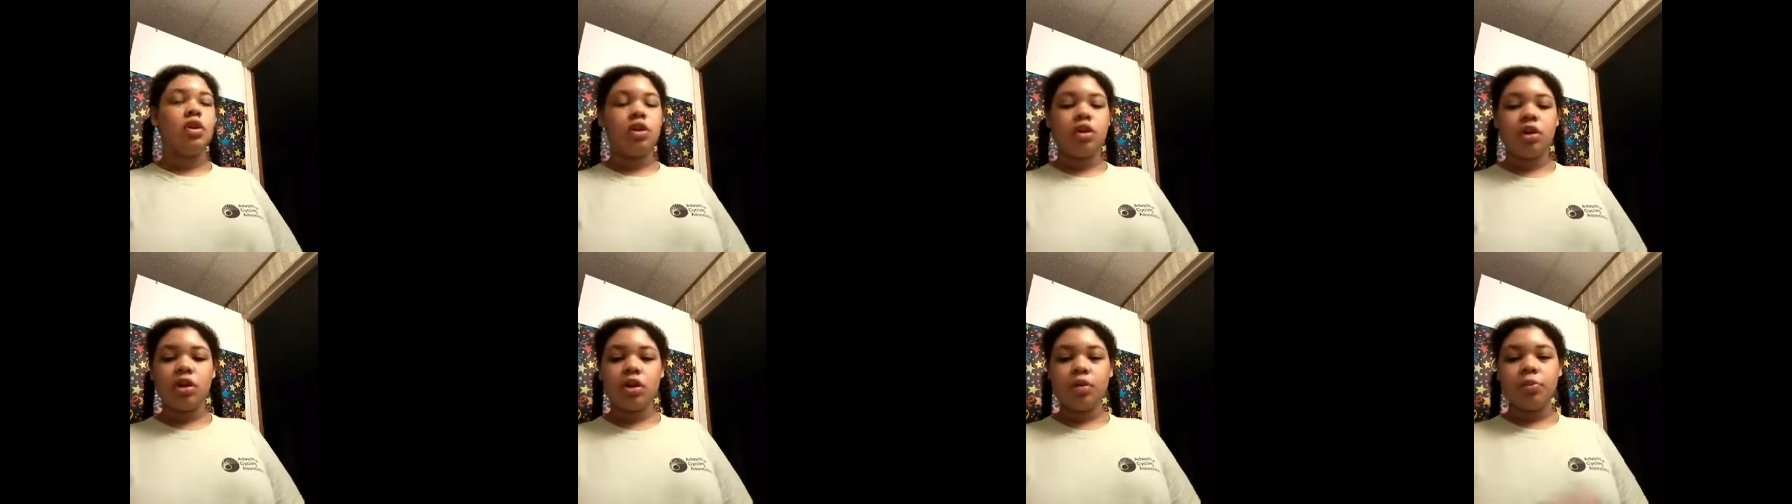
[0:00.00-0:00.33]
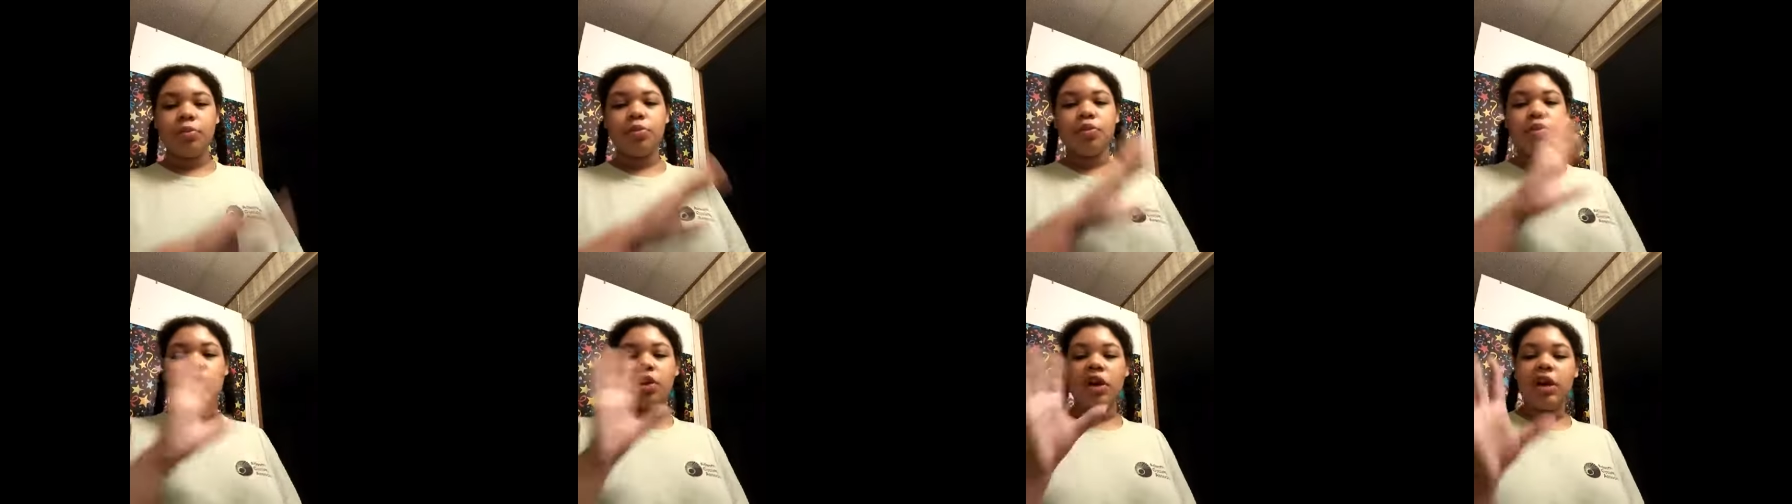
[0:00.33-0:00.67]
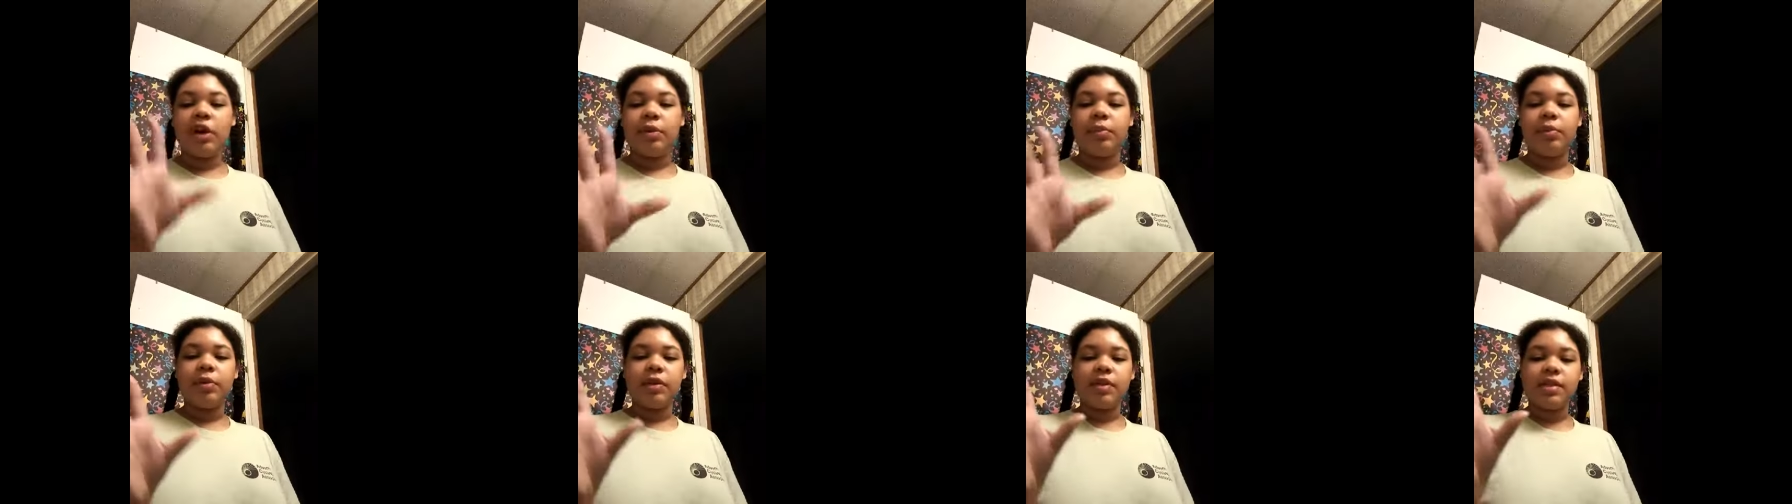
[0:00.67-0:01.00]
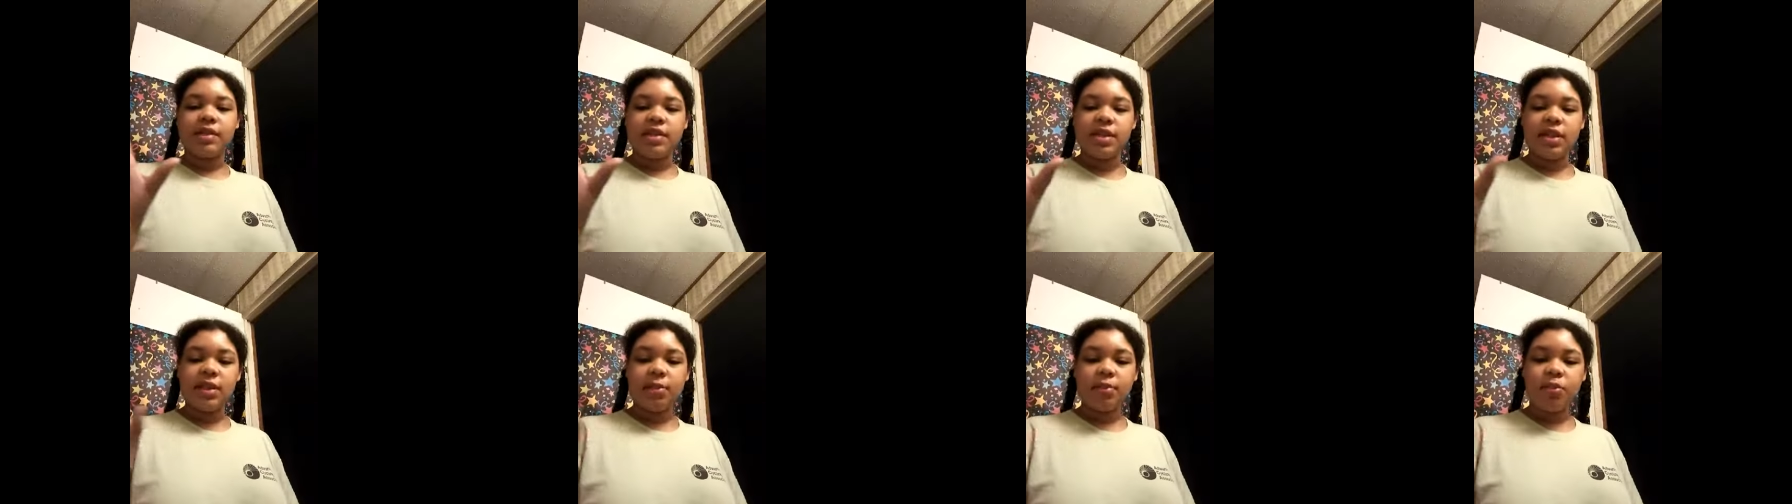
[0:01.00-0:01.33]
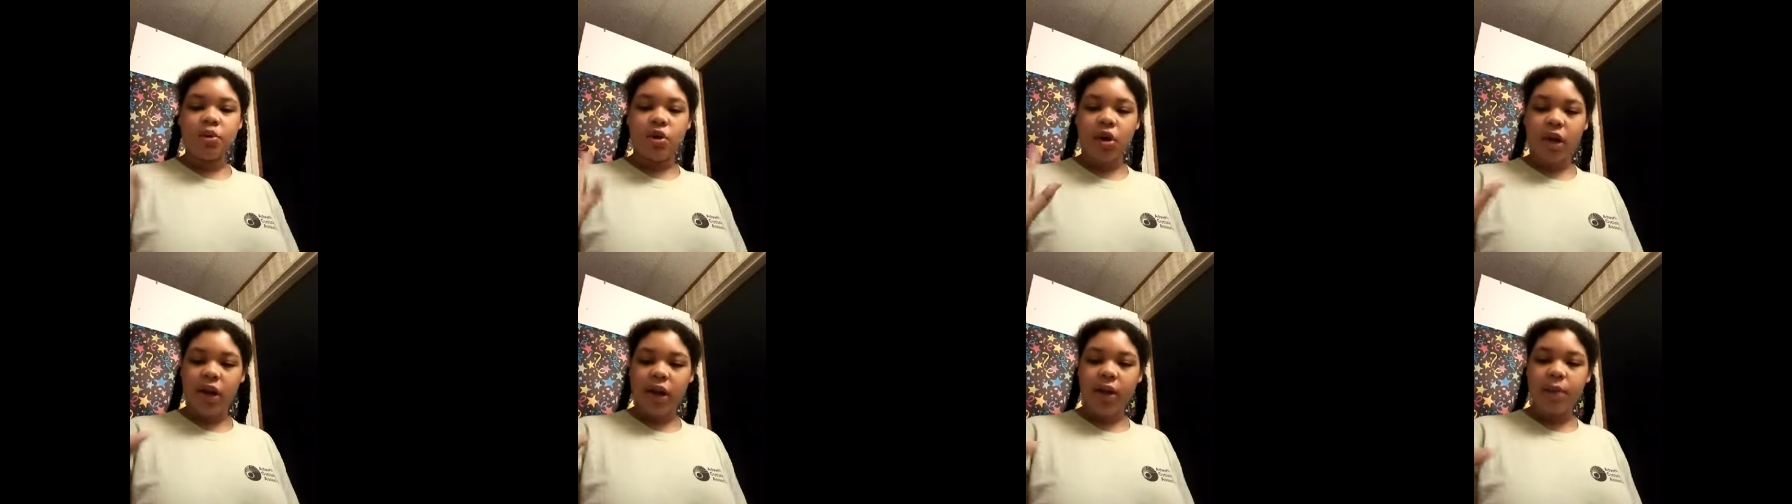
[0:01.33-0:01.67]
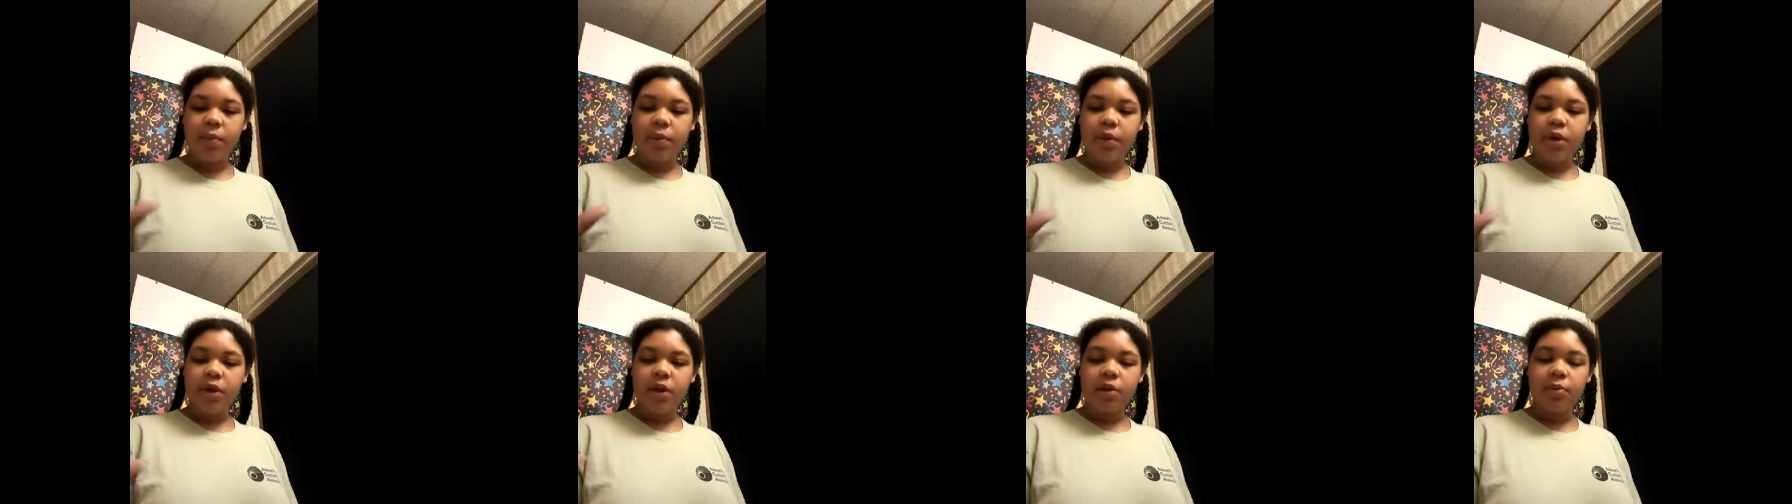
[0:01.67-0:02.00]
not prep as in
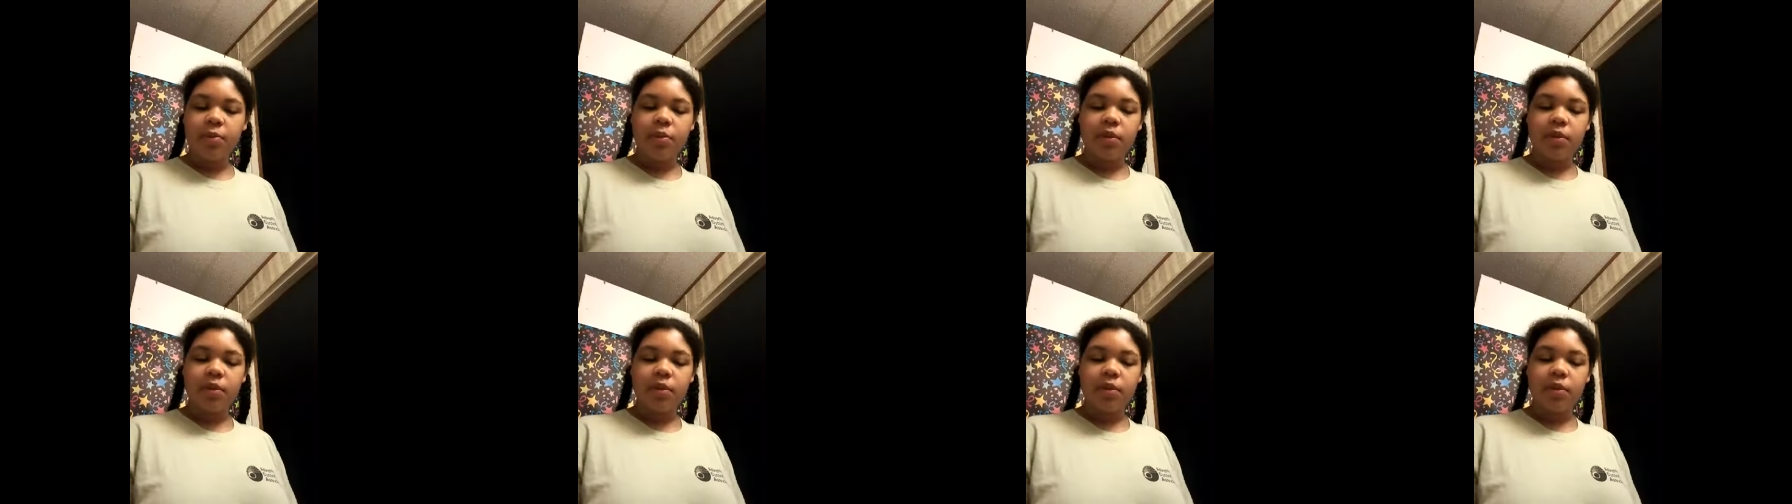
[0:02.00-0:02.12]
primer,